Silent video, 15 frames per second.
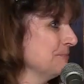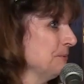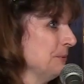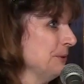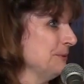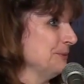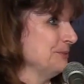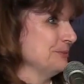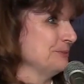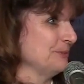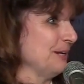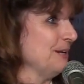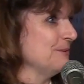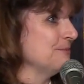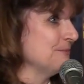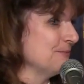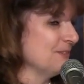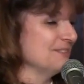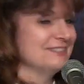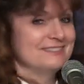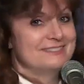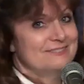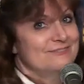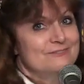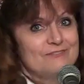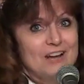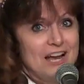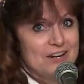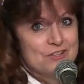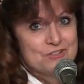boy was afraid of the
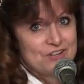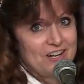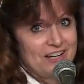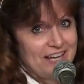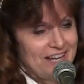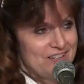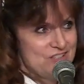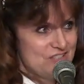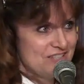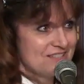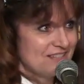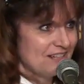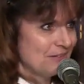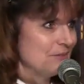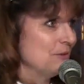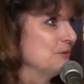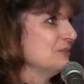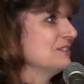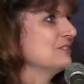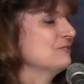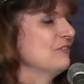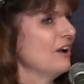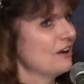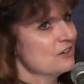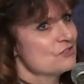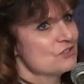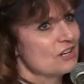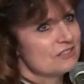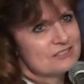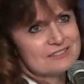fire truck engines, and I wrote this fire
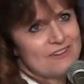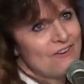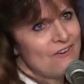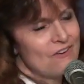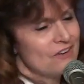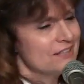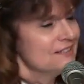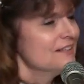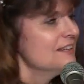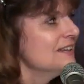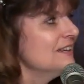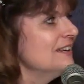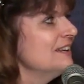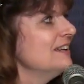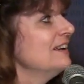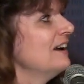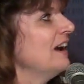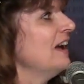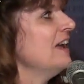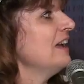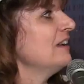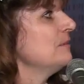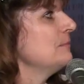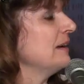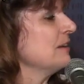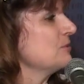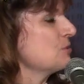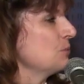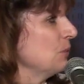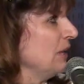truck song, and I had
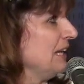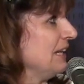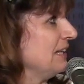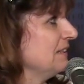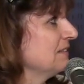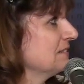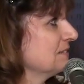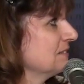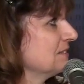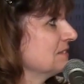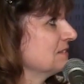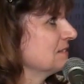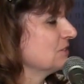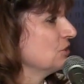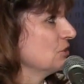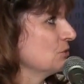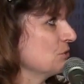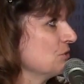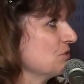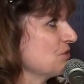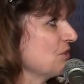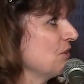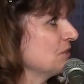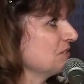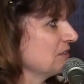about 20 children's songs.